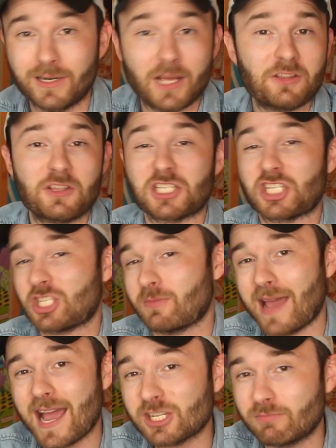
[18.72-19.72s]
but other than
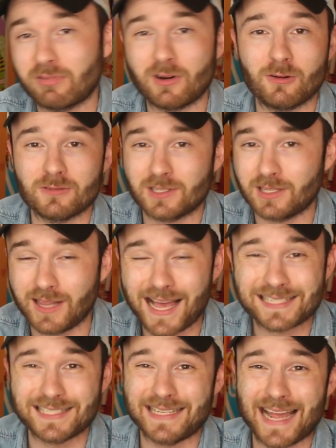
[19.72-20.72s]
Smash Bros. In the
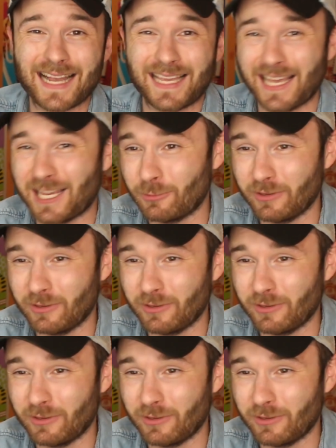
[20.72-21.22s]
last decade,